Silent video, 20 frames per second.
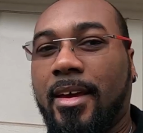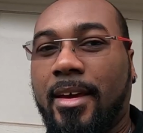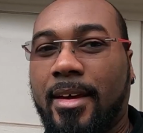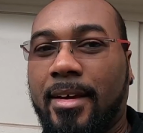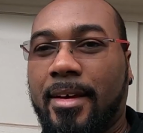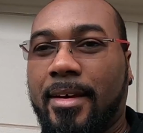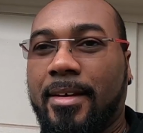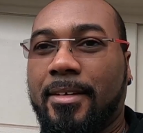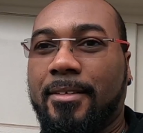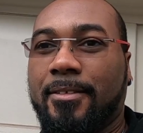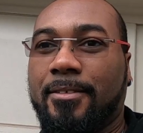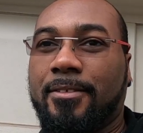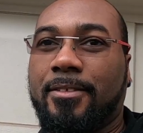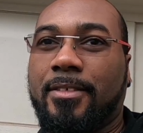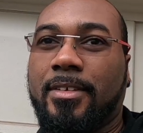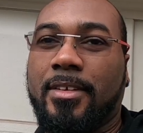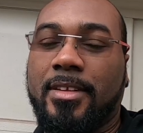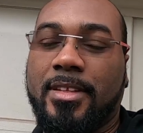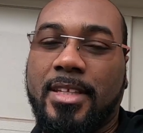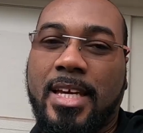have
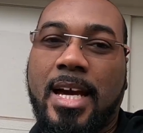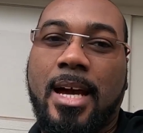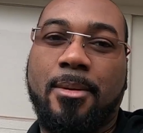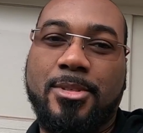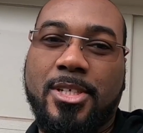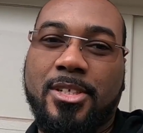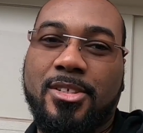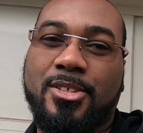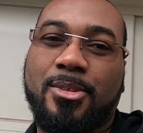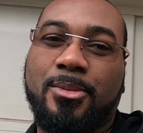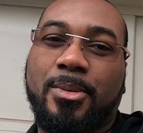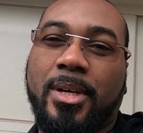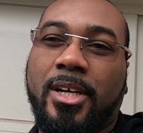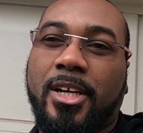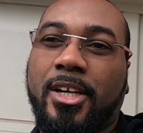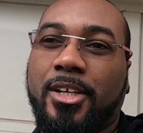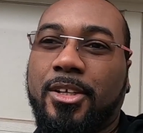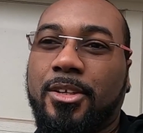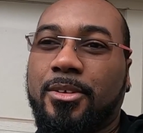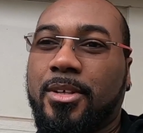the option to
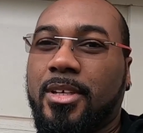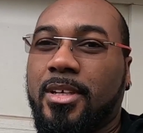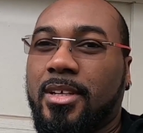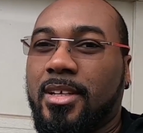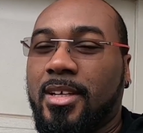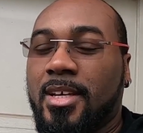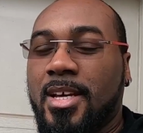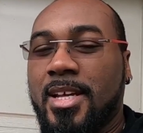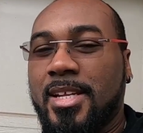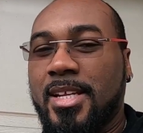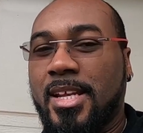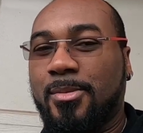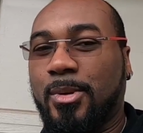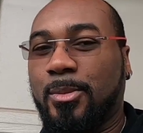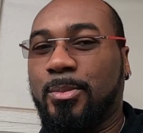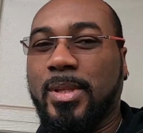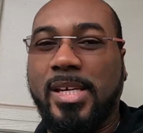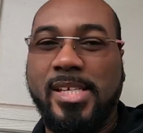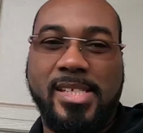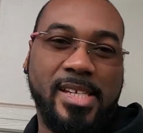where they
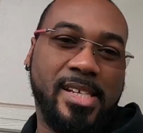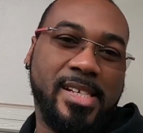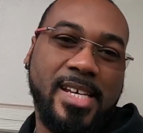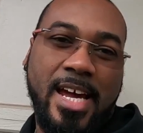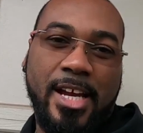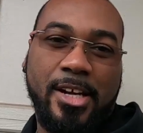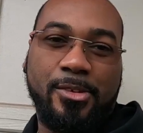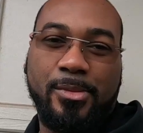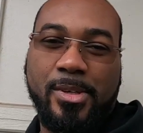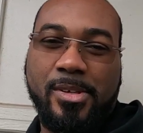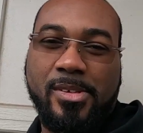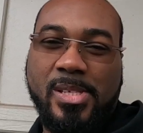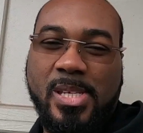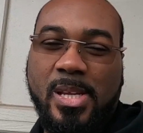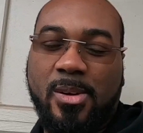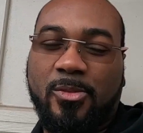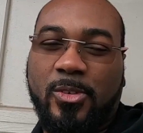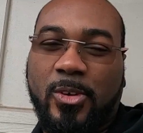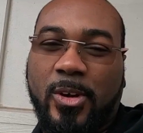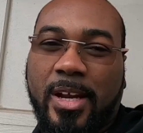replace the entire rear
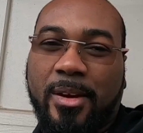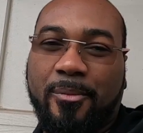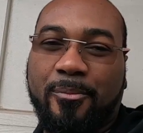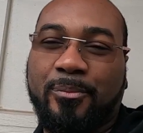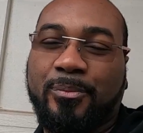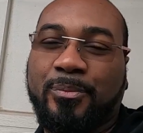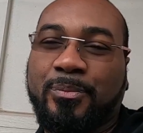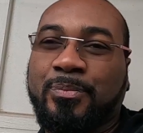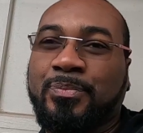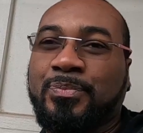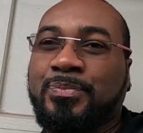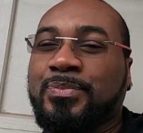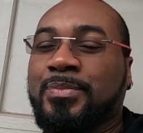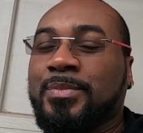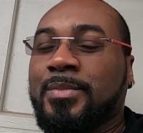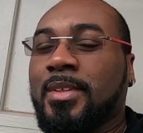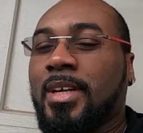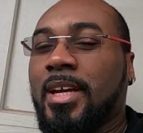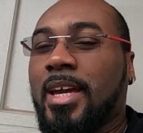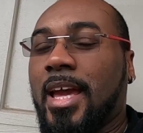subframe,
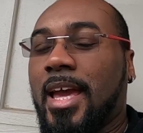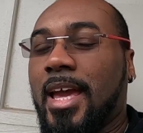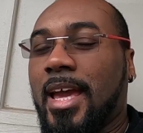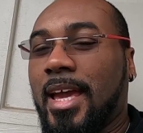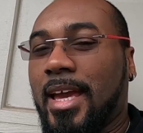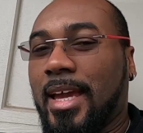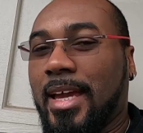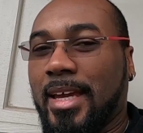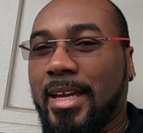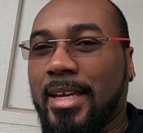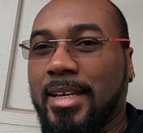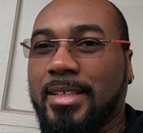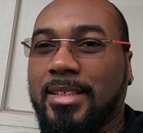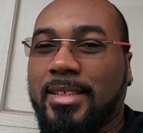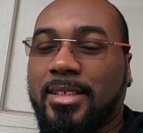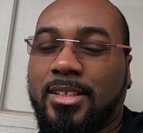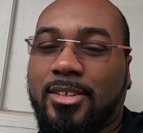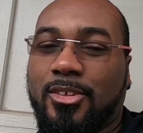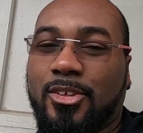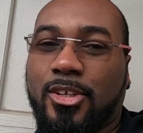
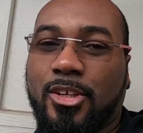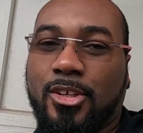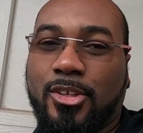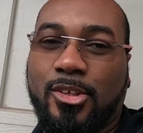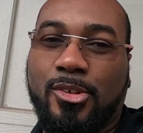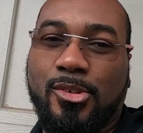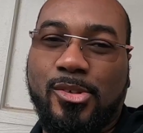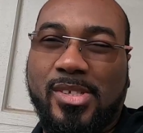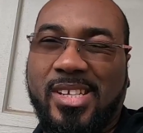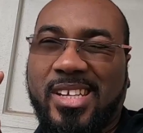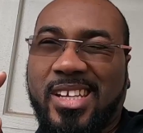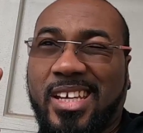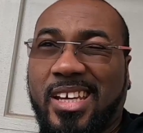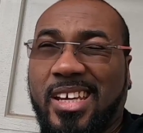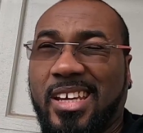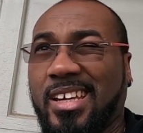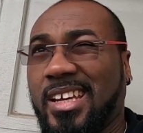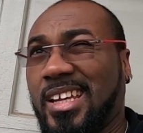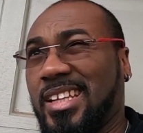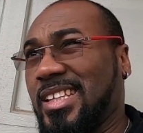and you can use
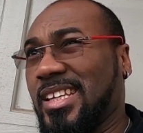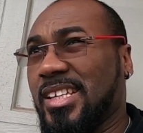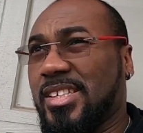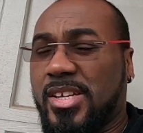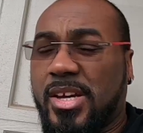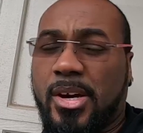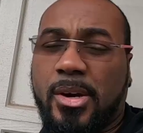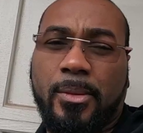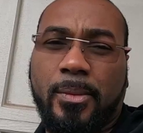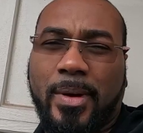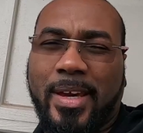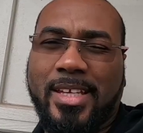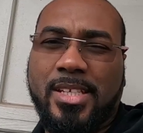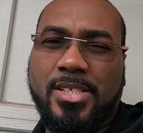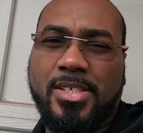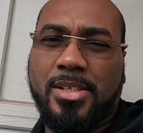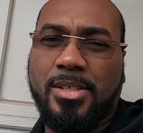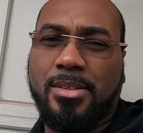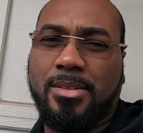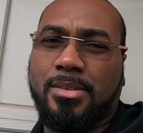I think it's a
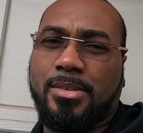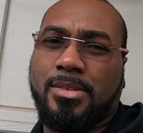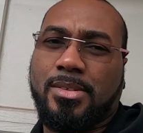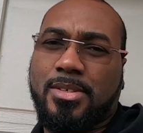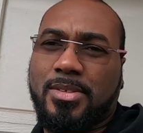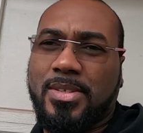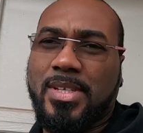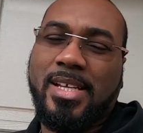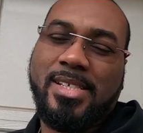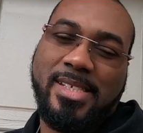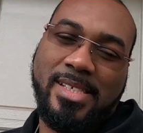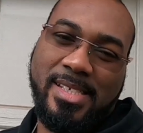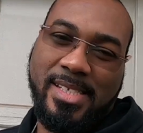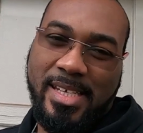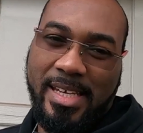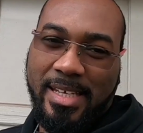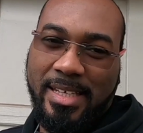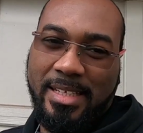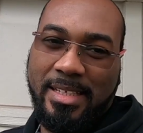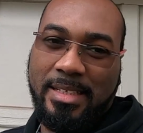08 to
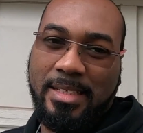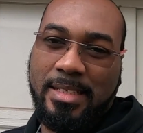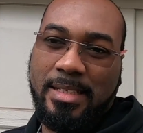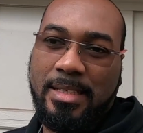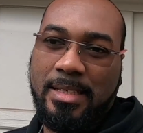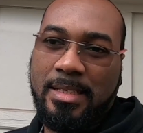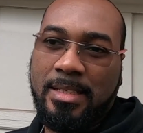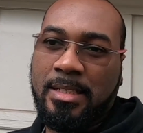2010